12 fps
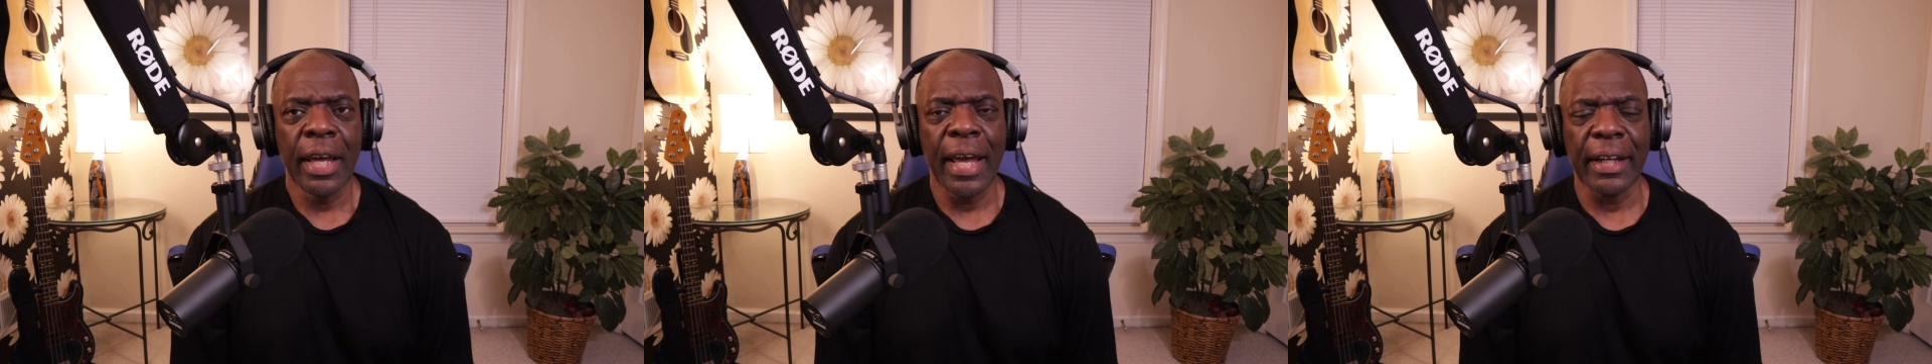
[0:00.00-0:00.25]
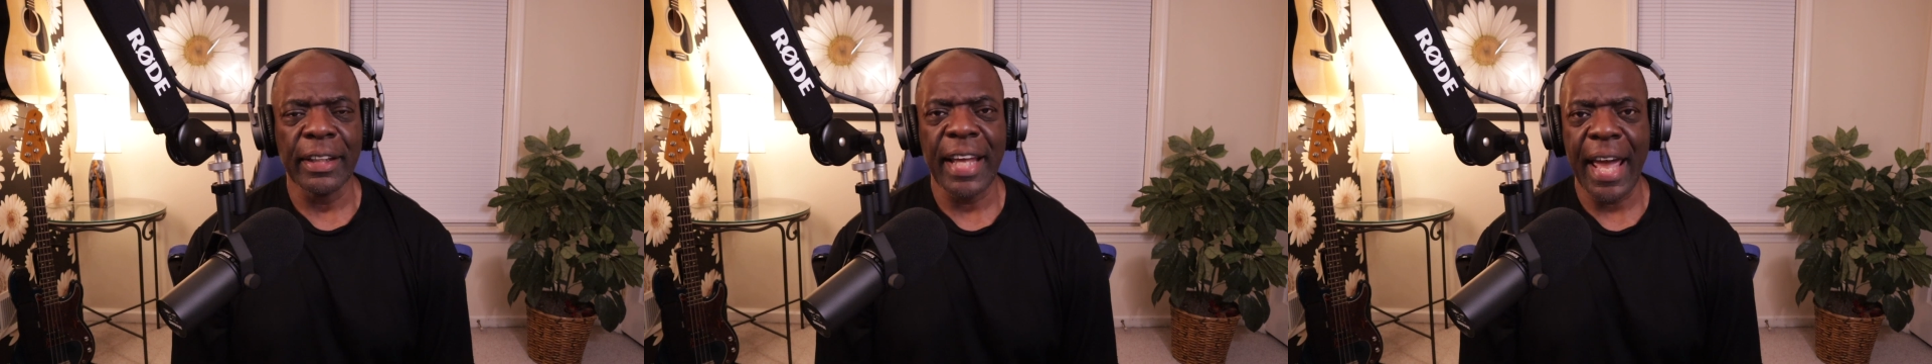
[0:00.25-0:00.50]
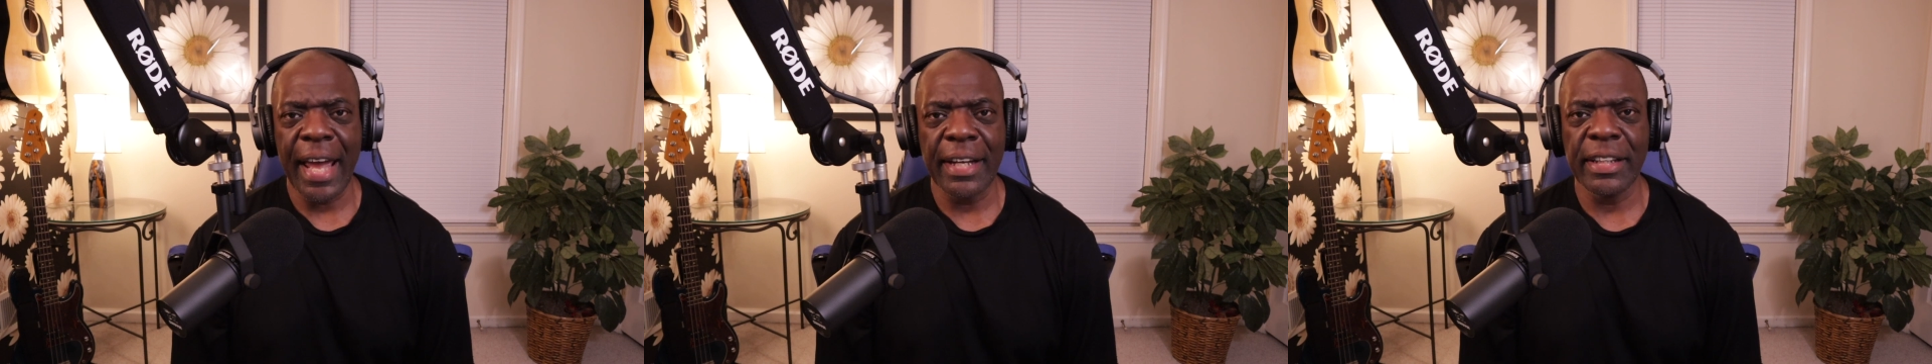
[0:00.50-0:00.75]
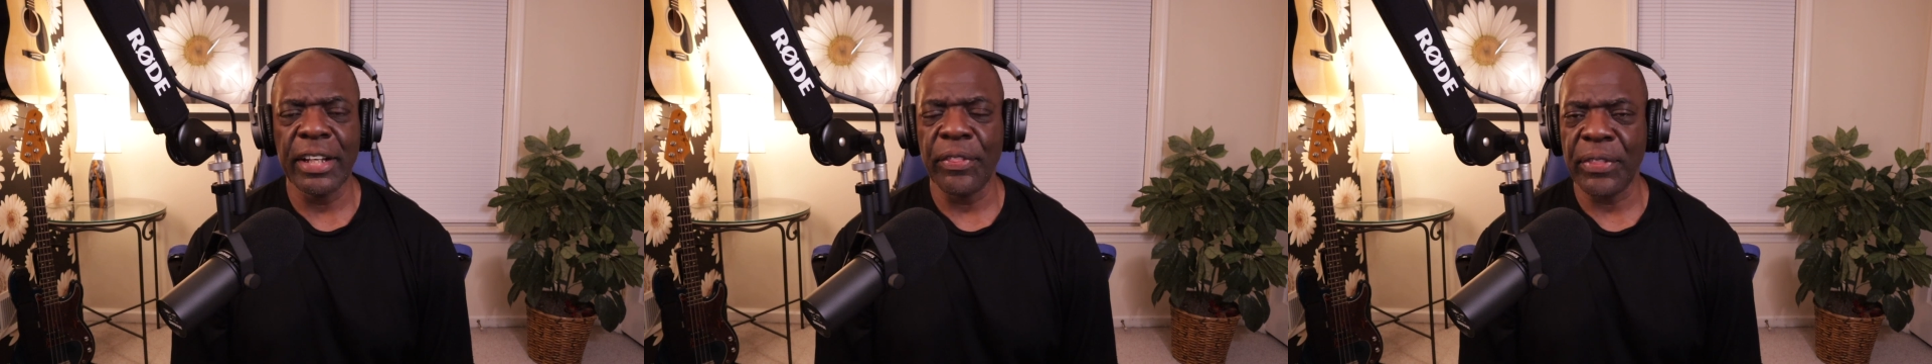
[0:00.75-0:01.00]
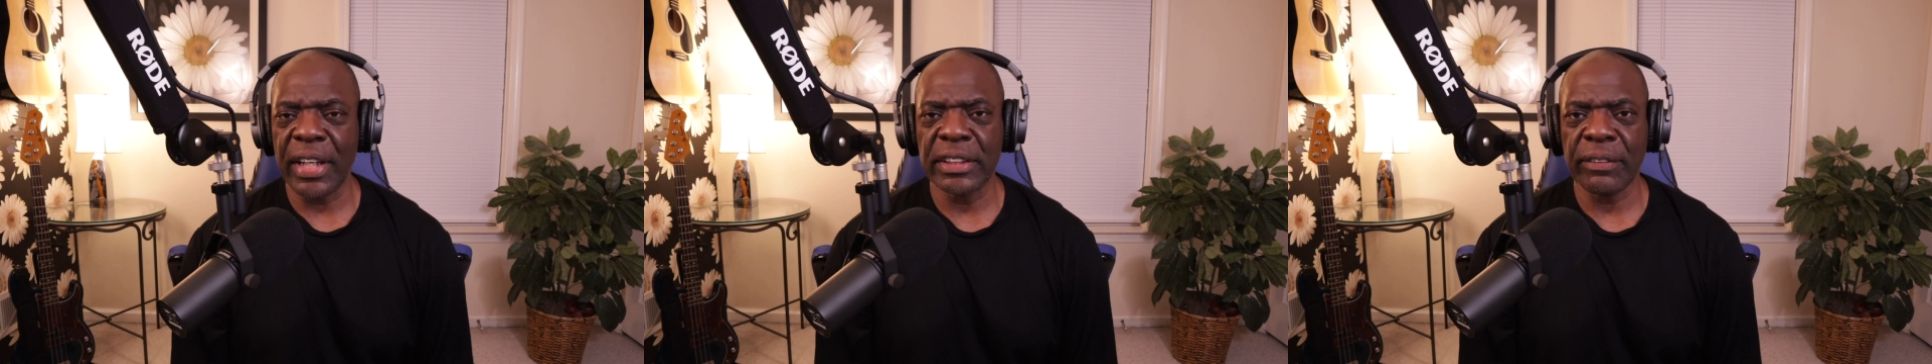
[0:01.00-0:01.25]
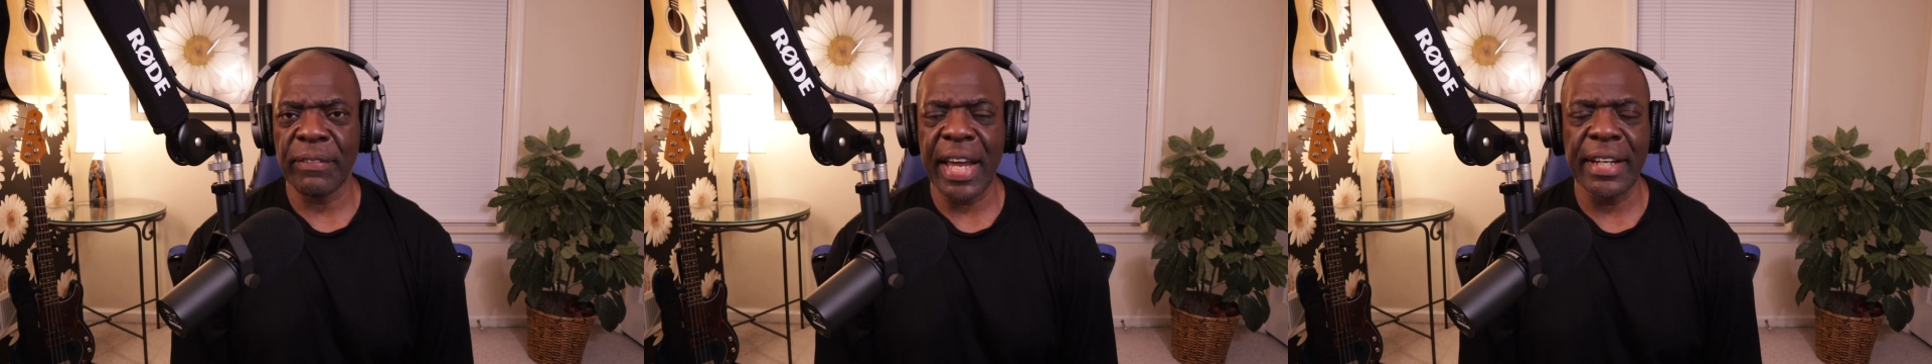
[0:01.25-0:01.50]
and candy and
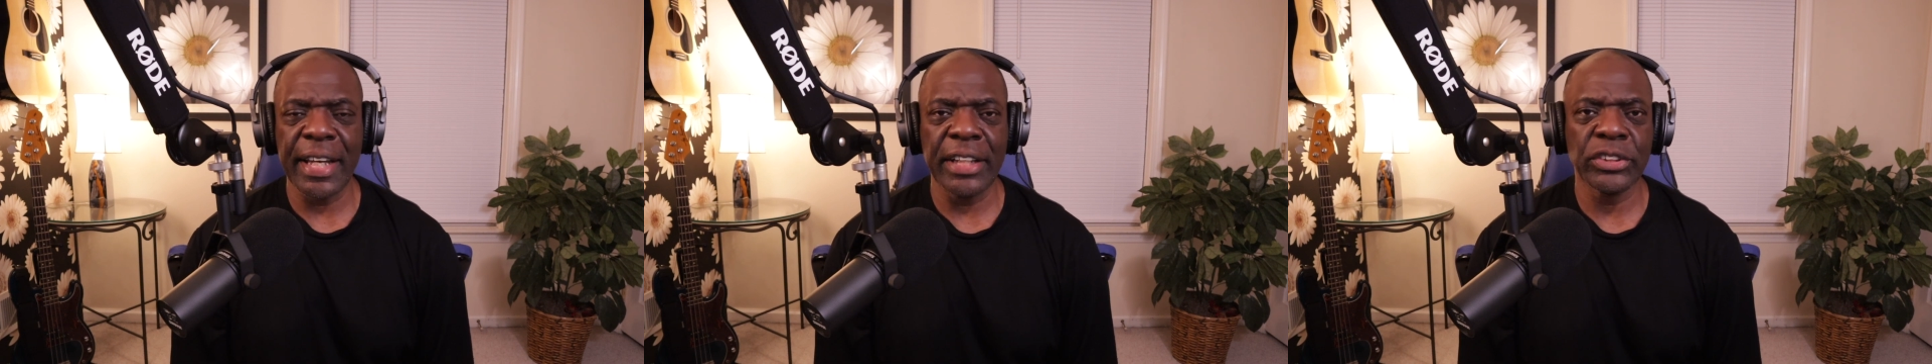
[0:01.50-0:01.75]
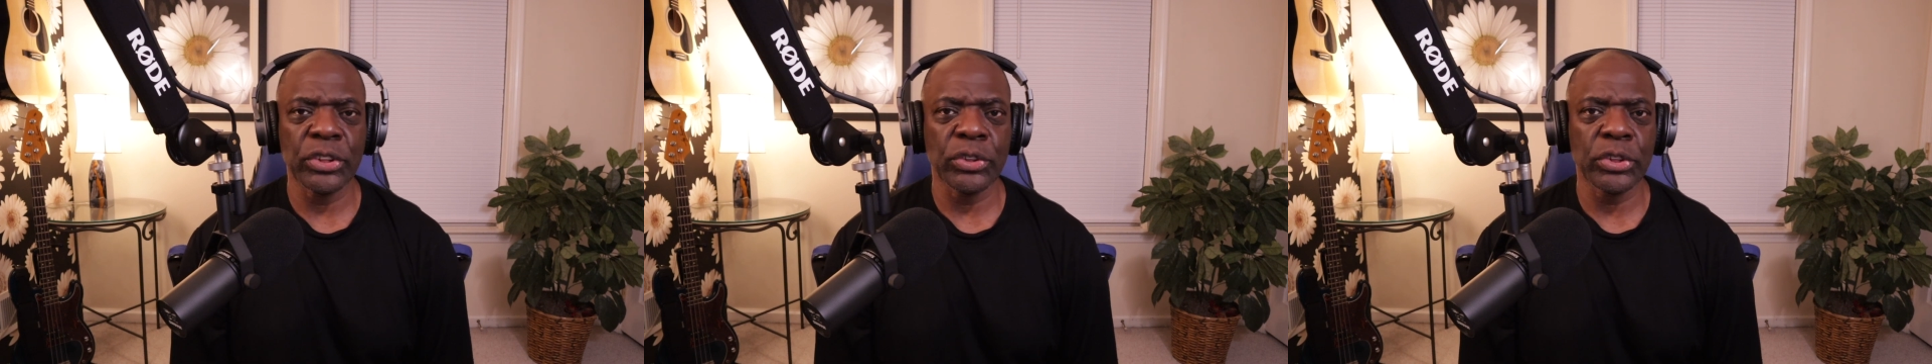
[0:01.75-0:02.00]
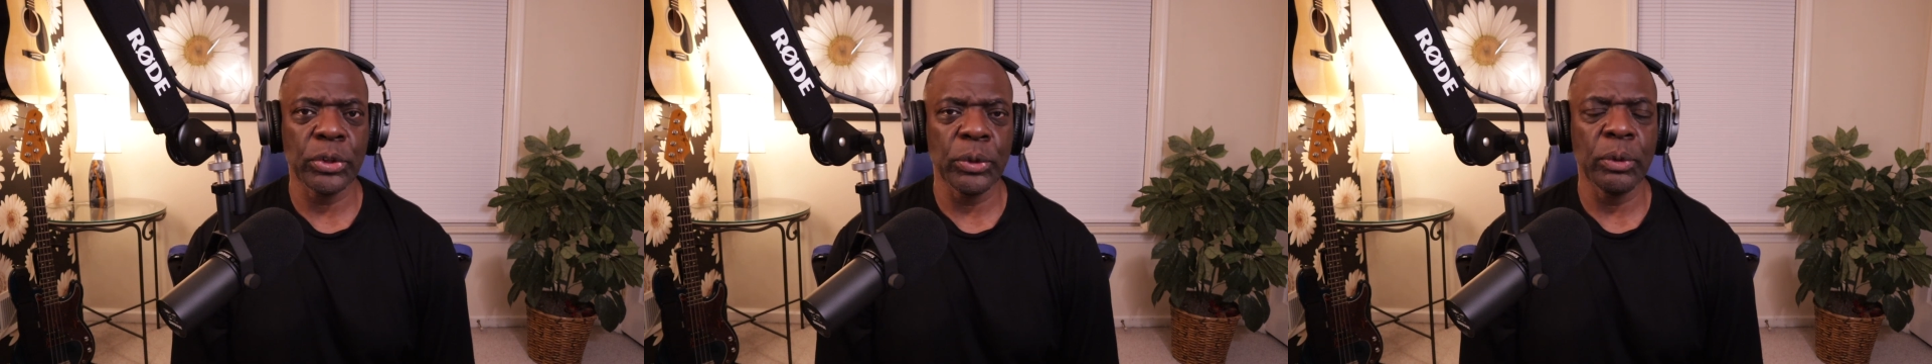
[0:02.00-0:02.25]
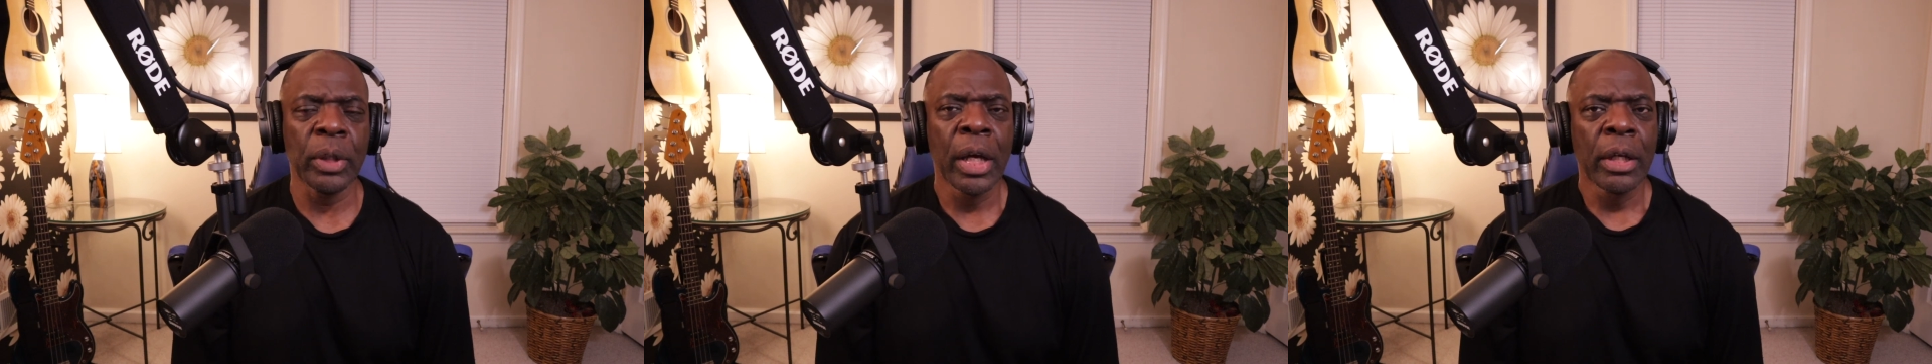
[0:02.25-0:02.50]
things of that nature to